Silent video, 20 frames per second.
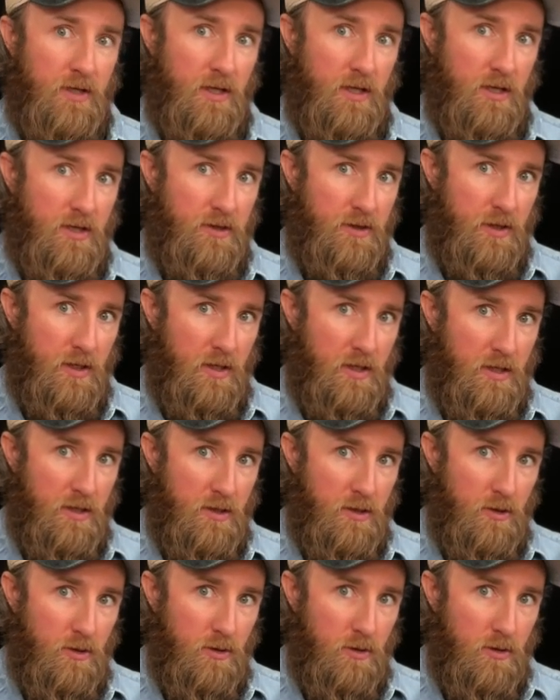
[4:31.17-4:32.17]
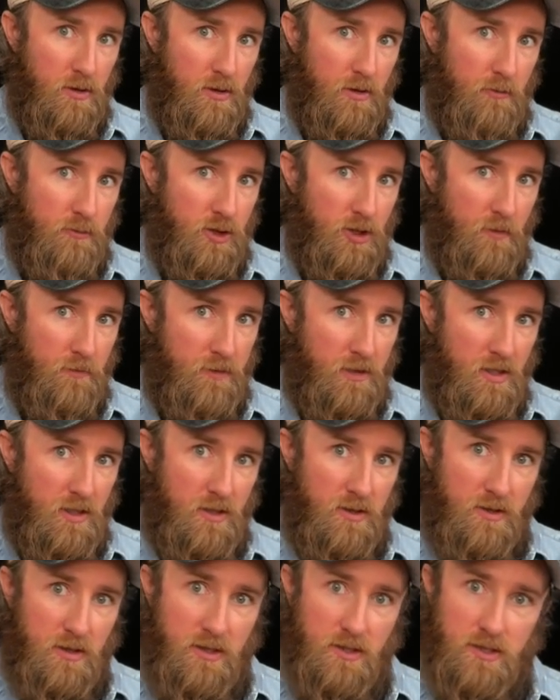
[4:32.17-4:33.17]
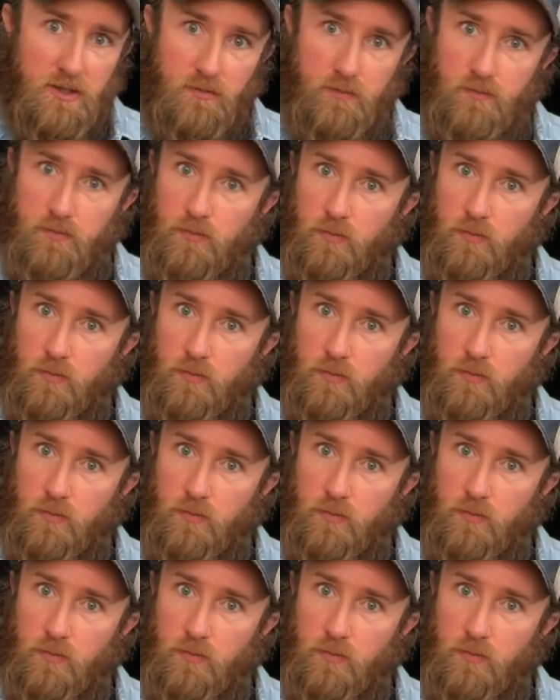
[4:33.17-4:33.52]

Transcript: and then I'm jumping into this